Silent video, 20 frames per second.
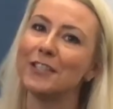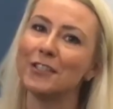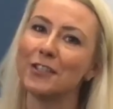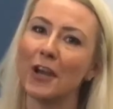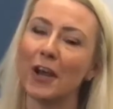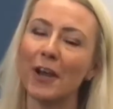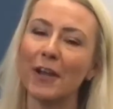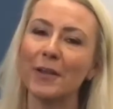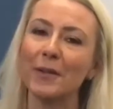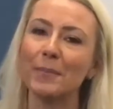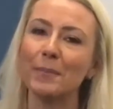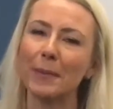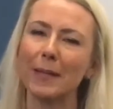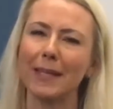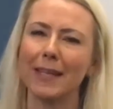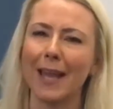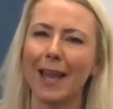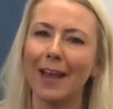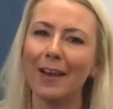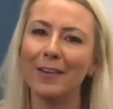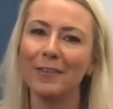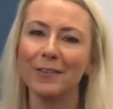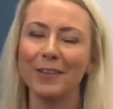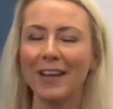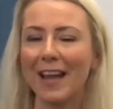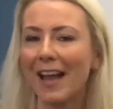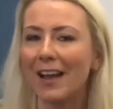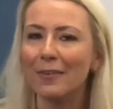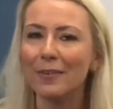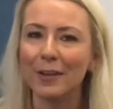child, but yet
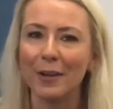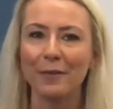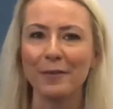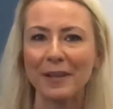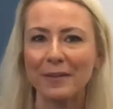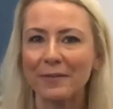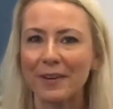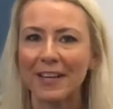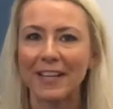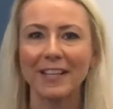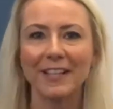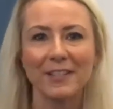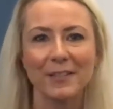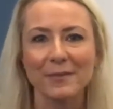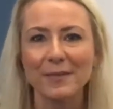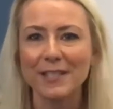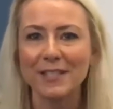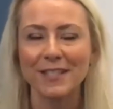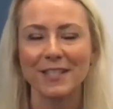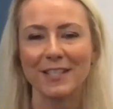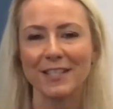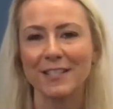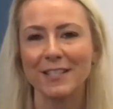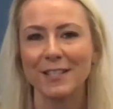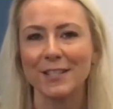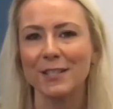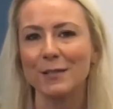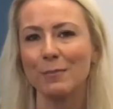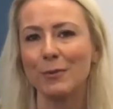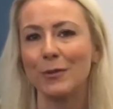outgoing when it comes
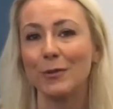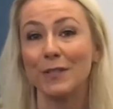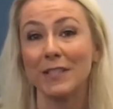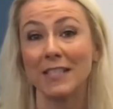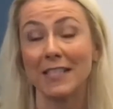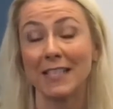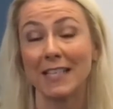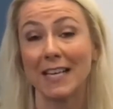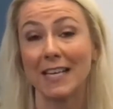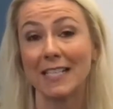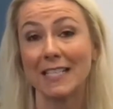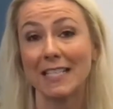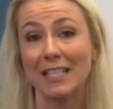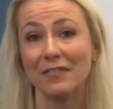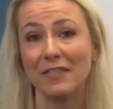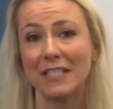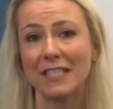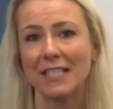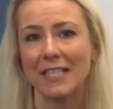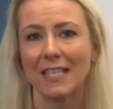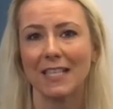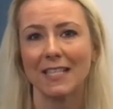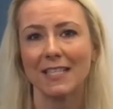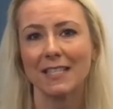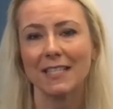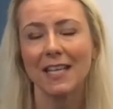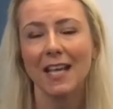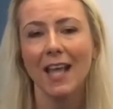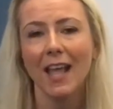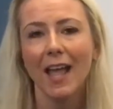to sporting and
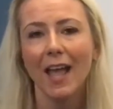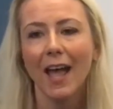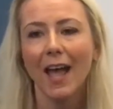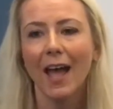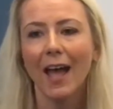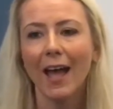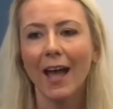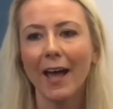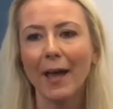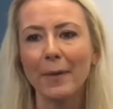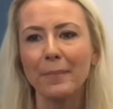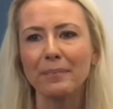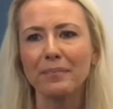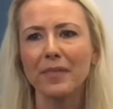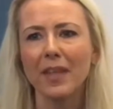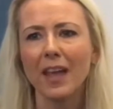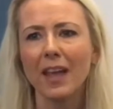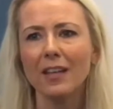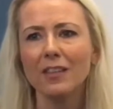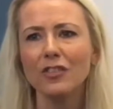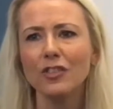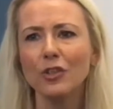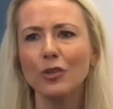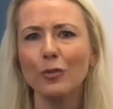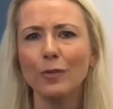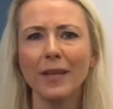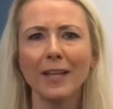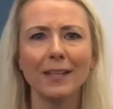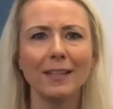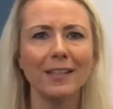activities. And
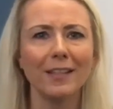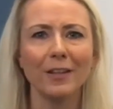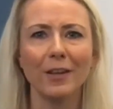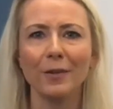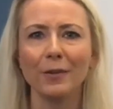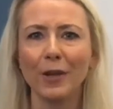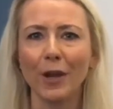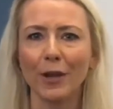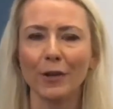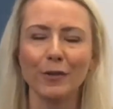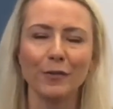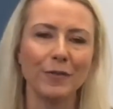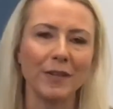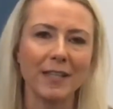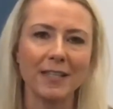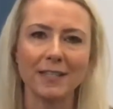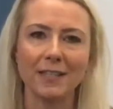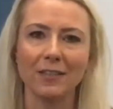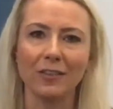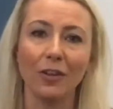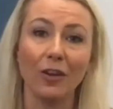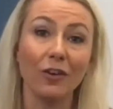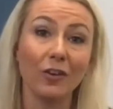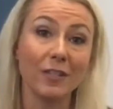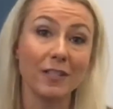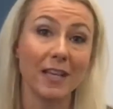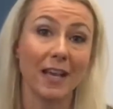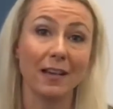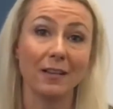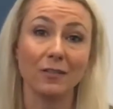during, you know, COVID and
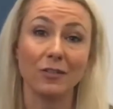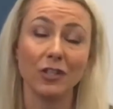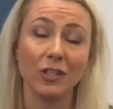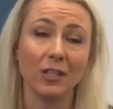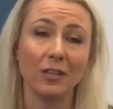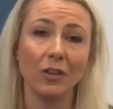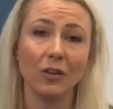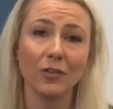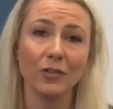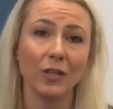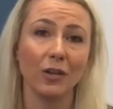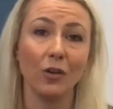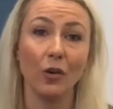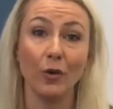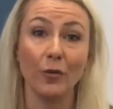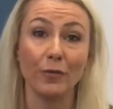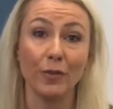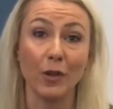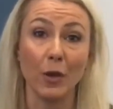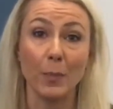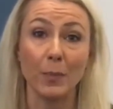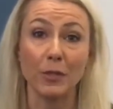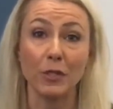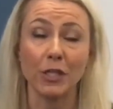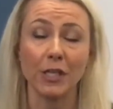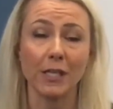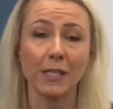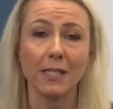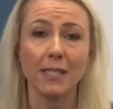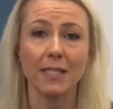lockdown, she'd lost a lot of the
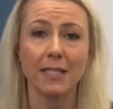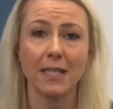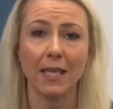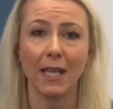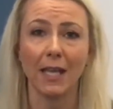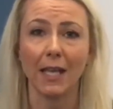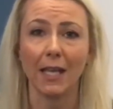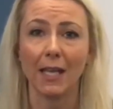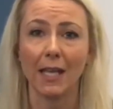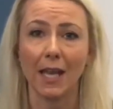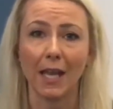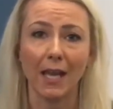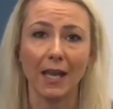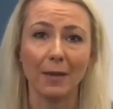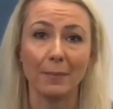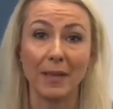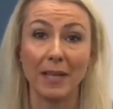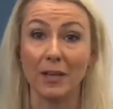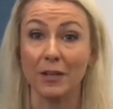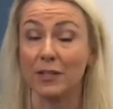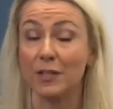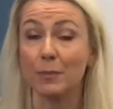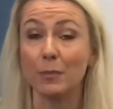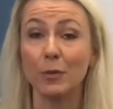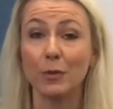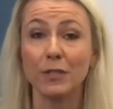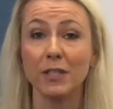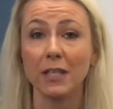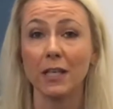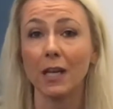opportunity in her
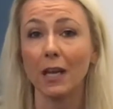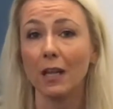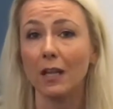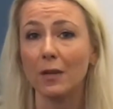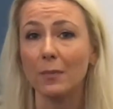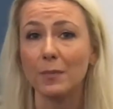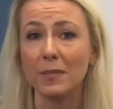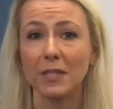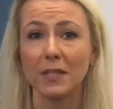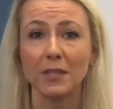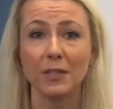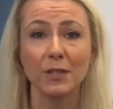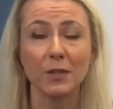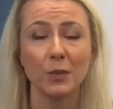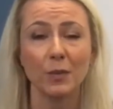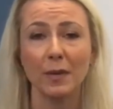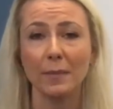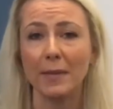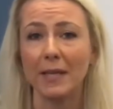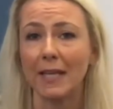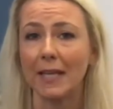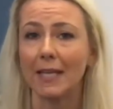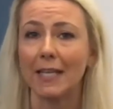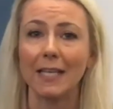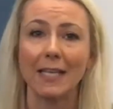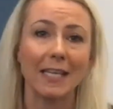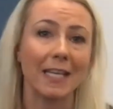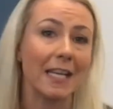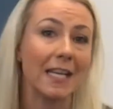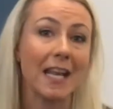sporting clubs, in her swimming
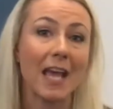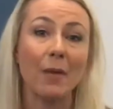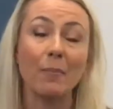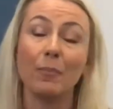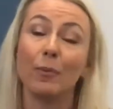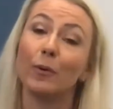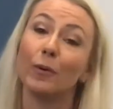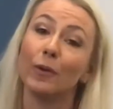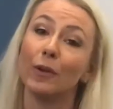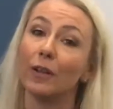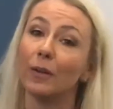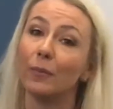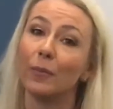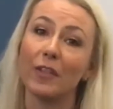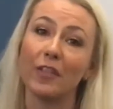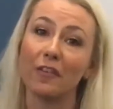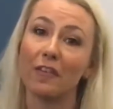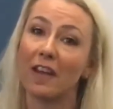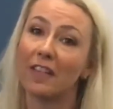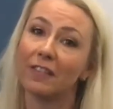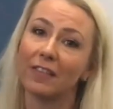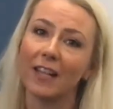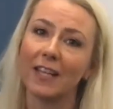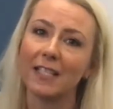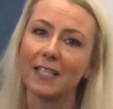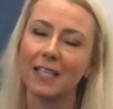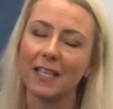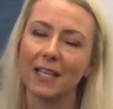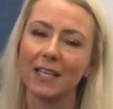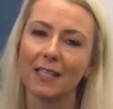and in her netball and with her
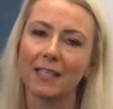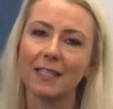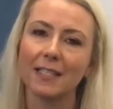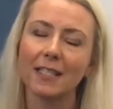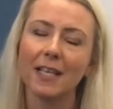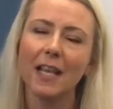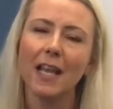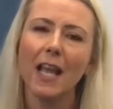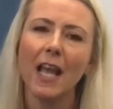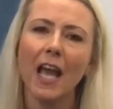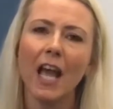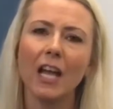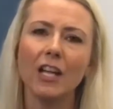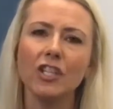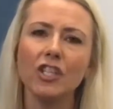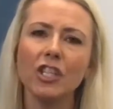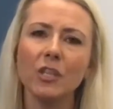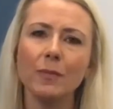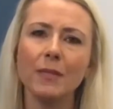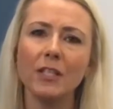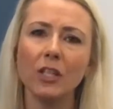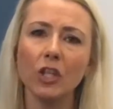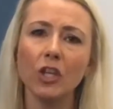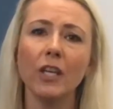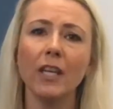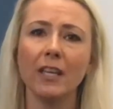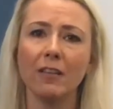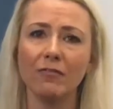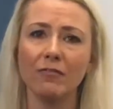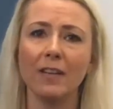athletics. And she was
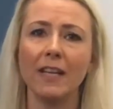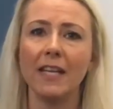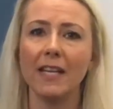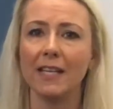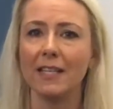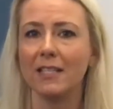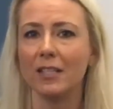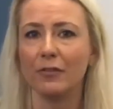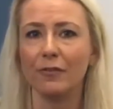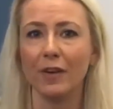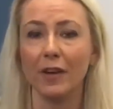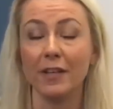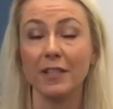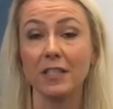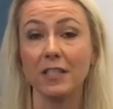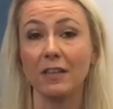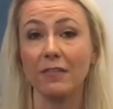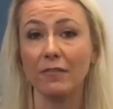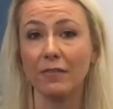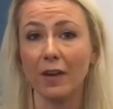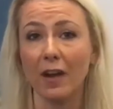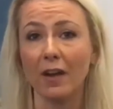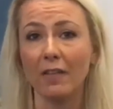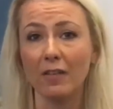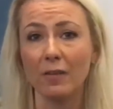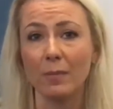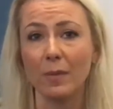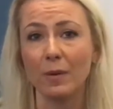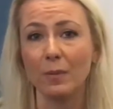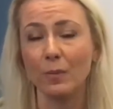looking really to find an
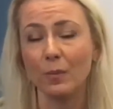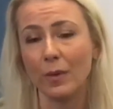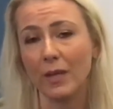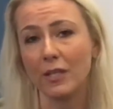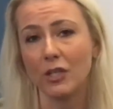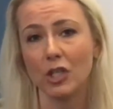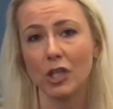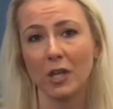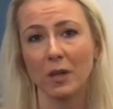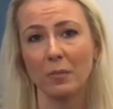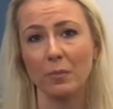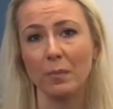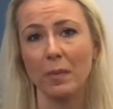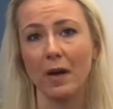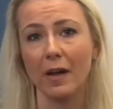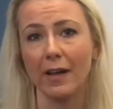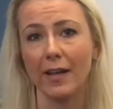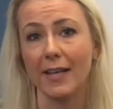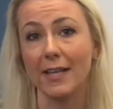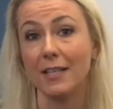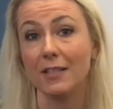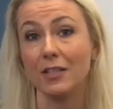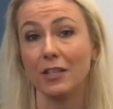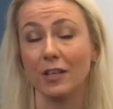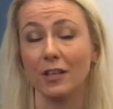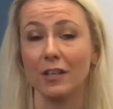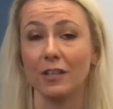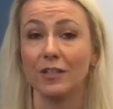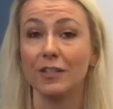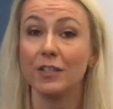environment which combined
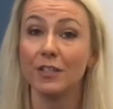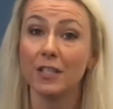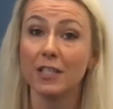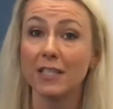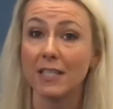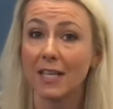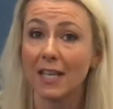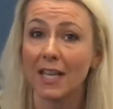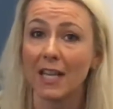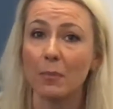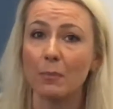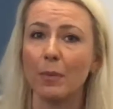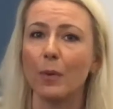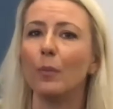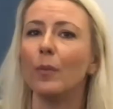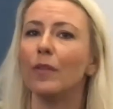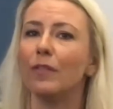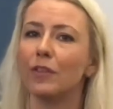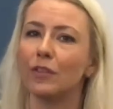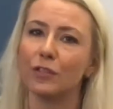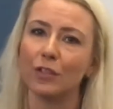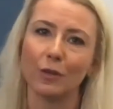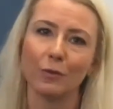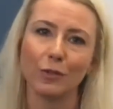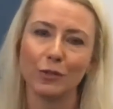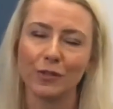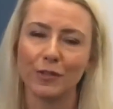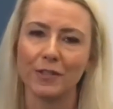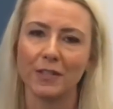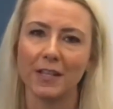her study but with the
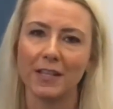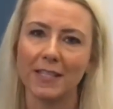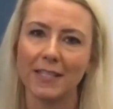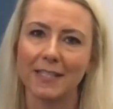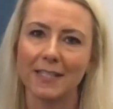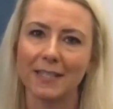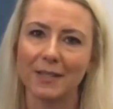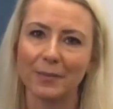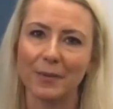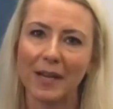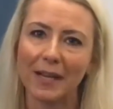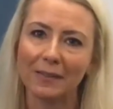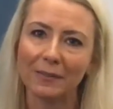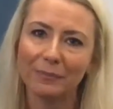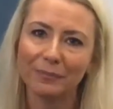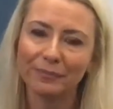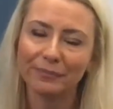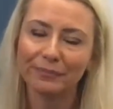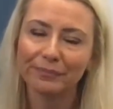social side as well.